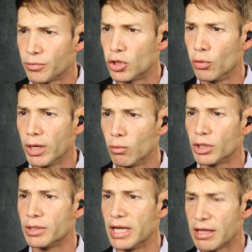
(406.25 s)
Doing
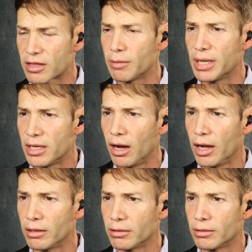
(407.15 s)
what needs to be
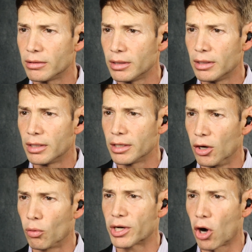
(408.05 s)
done,
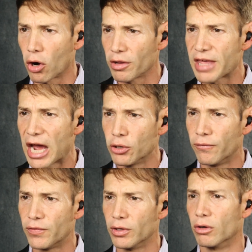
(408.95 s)
regardless how you
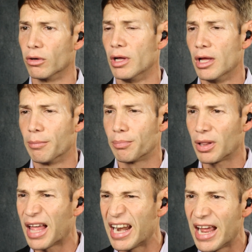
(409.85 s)
feel.
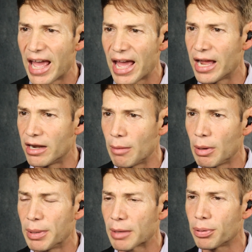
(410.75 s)
Plan ahead. I'm
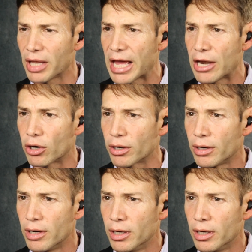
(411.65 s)
a big planner.